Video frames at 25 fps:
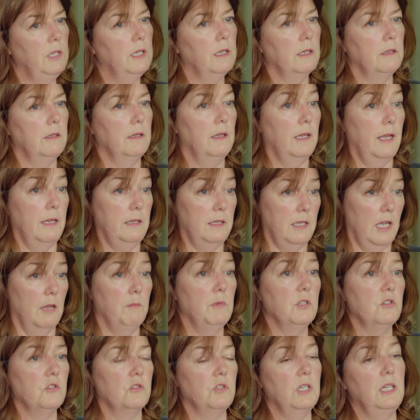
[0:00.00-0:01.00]
can then
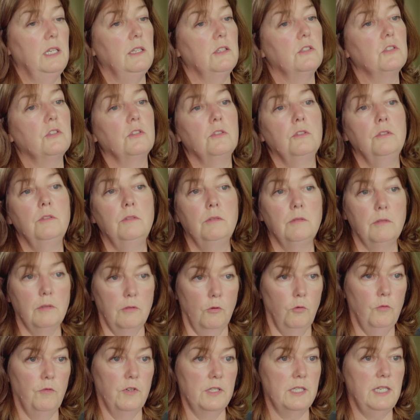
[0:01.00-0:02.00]
demonstrate to
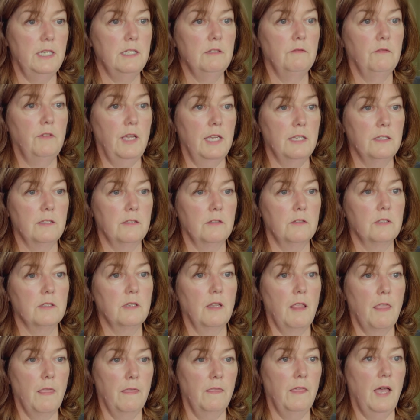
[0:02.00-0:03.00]
overseas
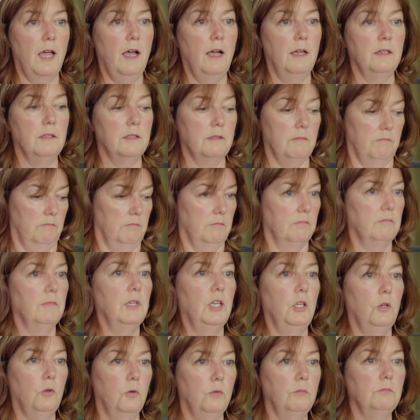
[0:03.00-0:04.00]
investors that,
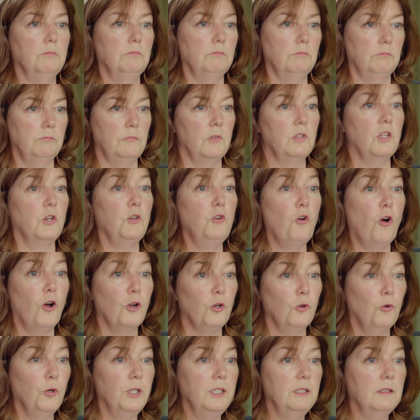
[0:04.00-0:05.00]
you know, they're not
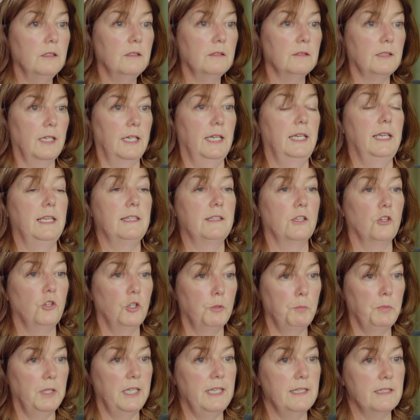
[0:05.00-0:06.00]
alone. It's a
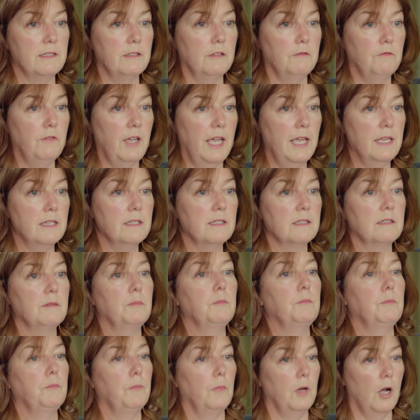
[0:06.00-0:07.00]
good place to invest.
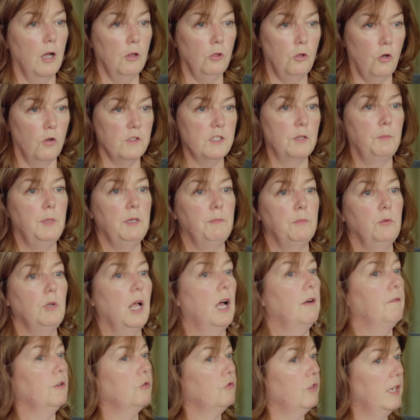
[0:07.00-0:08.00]
Lots of people
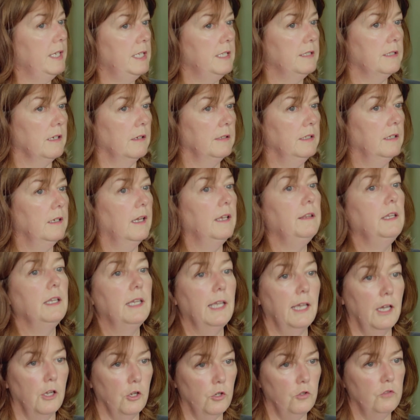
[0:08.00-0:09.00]
have already done it and they
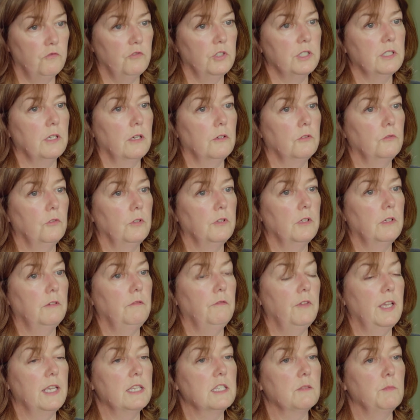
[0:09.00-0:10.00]
get a good return on their
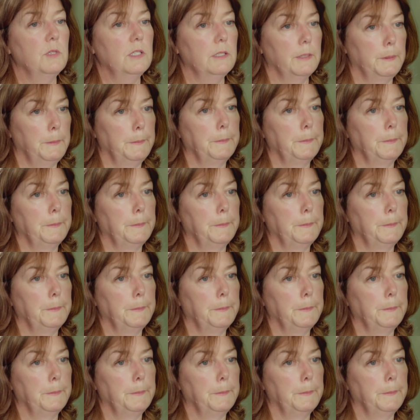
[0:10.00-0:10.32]
investment.